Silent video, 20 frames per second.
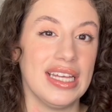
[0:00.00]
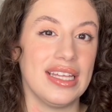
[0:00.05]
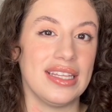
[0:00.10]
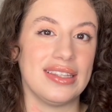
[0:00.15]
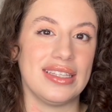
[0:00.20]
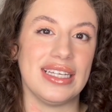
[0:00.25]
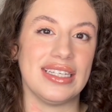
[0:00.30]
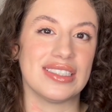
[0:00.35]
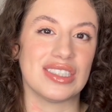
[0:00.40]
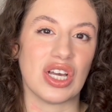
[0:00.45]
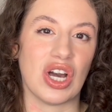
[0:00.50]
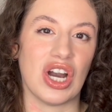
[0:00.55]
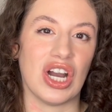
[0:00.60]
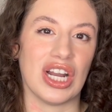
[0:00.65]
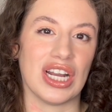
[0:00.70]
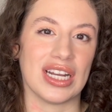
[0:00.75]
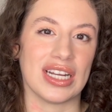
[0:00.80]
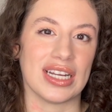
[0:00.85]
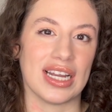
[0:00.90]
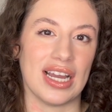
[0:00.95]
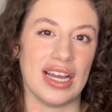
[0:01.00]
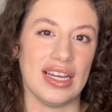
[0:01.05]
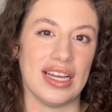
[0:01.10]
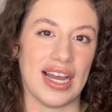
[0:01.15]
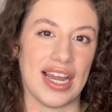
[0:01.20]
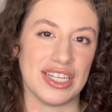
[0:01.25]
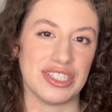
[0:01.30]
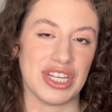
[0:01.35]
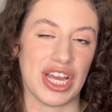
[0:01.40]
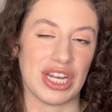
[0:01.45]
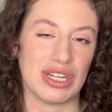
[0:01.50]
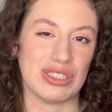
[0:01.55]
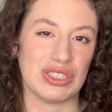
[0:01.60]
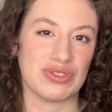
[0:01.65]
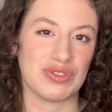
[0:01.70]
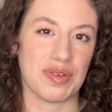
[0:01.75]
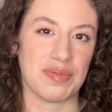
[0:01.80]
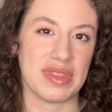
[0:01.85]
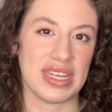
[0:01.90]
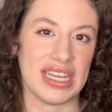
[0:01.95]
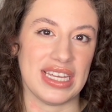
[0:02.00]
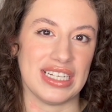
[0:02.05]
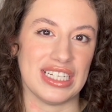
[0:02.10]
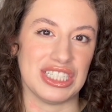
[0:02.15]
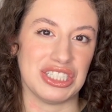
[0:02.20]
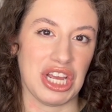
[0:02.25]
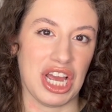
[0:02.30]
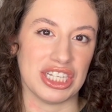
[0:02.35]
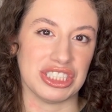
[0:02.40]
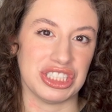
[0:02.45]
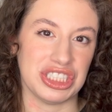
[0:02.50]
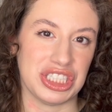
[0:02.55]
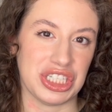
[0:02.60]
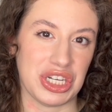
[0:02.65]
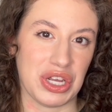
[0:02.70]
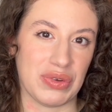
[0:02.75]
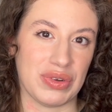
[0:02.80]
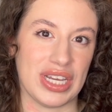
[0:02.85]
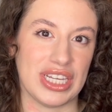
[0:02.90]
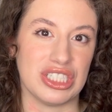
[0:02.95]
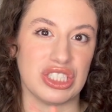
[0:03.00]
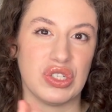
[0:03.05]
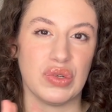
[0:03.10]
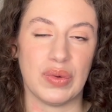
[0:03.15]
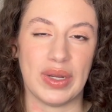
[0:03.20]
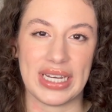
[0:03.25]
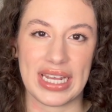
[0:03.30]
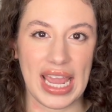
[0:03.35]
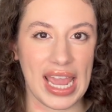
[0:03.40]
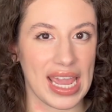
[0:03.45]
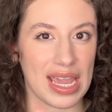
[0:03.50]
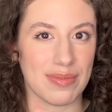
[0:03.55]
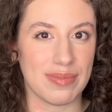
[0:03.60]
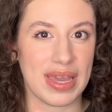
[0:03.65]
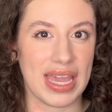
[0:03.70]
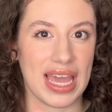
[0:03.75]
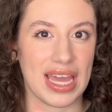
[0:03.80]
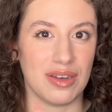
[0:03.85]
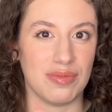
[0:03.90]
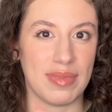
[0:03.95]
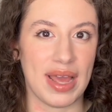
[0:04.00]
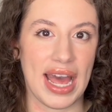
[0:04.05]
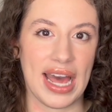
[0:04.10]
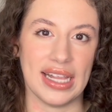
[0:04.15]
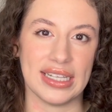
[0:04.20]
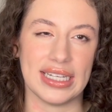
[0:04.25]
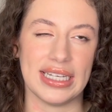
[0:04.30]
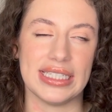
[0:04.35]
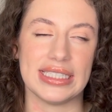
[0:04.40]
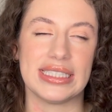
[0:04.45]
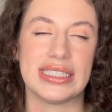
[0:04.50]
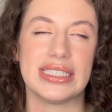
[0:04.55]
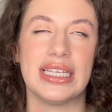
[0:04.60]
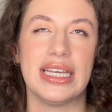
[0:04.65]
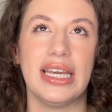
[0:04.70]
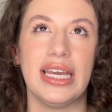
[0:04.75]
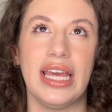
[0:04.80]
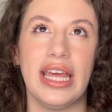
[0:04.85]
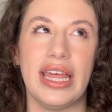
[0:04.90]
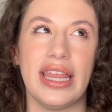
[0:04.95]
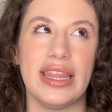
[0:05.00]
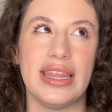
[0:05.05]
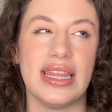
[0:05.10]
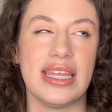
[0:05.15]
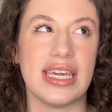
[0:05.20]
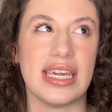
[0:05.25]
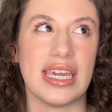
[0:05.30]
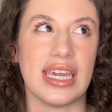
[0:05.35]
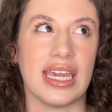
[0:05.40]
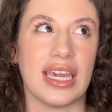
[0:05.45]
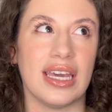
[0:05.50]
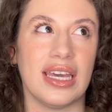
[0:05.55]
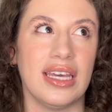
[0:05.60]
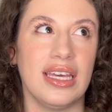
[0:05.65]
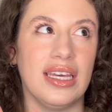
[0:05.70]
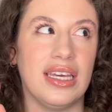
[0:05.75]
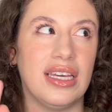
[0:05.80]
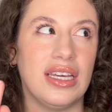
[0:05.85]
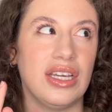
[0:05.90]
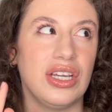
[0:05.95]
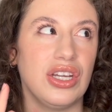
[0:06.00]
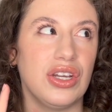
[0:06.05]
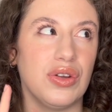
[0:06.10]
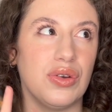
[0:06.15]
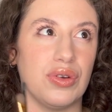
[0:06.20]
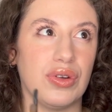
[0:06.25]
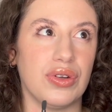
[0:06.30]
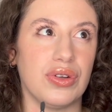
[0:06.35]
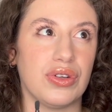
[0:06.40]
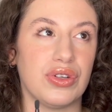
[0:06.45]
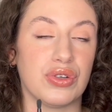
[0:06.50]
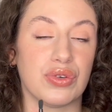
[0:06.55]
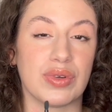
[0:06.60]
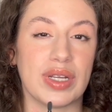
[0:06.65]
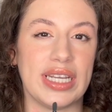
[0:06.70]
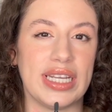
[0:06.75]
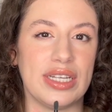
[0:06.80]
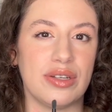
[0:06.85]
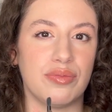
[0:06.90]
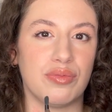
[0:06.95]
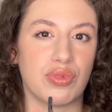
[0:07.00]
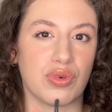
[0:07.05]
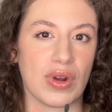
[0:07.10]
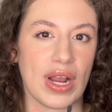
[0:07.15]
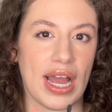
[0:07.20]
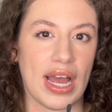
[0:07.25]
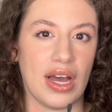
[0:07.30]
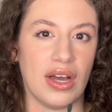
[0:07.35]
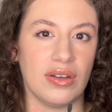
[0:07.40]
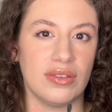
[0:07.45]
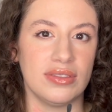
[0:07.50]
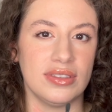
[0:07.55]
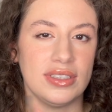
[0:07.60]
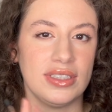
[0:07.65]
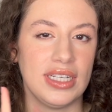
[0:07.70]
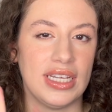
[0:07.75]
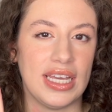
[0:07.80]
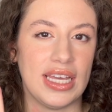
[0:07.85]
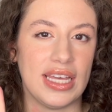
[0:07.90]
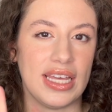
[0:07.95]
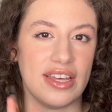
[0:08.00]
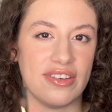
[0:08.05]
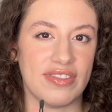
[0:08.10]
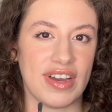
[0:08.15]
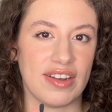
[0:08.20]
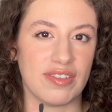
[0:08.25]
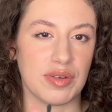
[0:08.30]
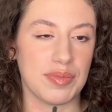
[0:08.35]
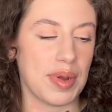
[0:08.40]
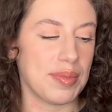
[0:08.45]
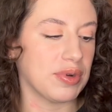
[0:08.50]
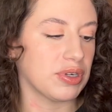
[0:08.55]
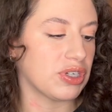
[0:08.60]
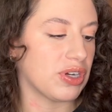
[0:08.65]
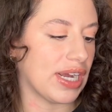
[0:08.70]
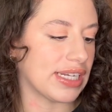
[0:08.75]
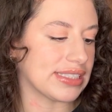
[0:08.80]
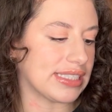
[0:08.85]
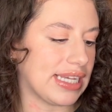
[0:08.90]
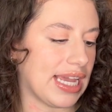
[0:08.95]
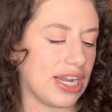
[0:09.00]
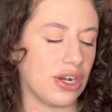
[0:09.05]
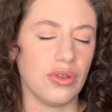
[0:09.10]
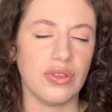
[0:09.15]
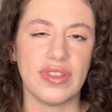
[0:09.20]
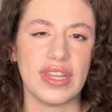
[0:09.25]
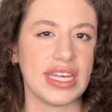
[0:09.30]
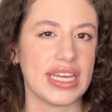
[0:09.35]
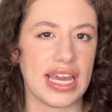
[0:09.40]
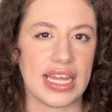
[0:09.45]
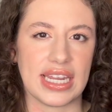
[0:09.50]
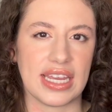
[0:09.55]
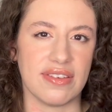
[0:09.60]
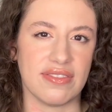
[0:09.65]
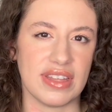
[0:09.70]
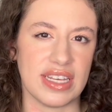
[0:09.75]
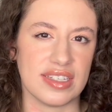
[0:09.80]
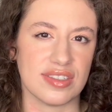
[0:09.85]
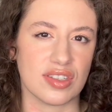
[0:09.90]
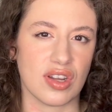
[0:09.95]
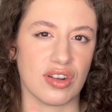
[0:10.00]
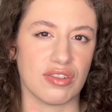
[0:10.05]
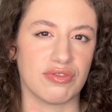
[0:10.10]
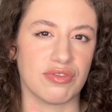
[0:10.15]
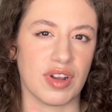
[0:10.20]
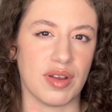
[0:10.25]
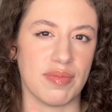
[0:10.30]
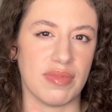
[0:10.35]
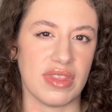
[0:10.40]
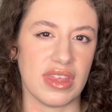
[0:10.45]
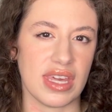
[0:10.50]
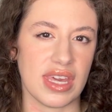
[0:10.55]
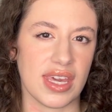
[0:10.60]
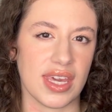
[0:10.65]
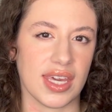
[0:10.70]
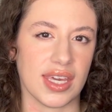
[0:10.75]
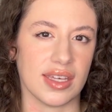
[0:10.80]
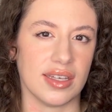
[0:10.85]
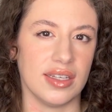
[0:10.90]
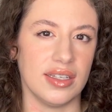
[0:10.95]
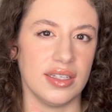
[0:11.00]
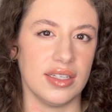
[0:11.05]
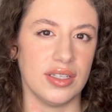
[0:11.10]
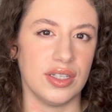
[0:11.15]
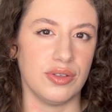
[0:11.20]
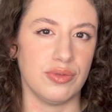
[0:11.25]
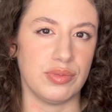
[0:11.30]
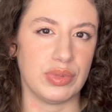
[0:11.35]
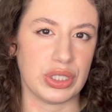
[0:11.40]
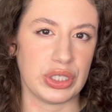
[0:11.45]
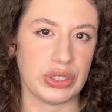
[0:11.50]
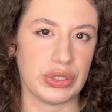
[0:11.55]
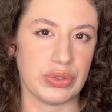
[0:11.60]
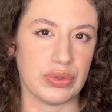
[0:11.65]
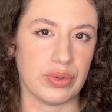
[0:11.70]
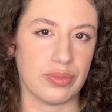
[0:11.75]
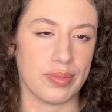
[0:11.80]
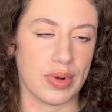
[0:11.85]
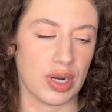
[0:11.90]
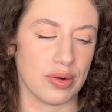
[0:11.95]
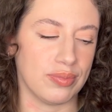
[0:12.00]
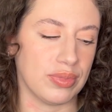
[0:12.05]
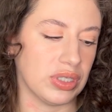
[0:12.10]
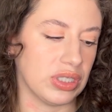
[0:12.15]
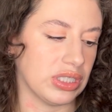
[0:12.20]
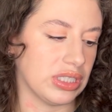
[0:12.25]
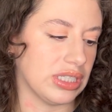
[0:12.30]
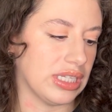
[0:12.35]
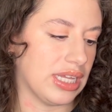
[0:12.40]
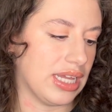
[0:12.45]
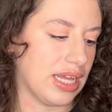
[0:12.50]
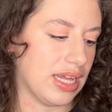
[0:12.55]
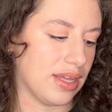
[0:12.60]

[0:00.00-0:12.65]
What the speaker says: These are eyeshadows from the Natasha Denona 28 pan palettes. The green brown, if I remember correctly. I don't think any of these are from the blue purple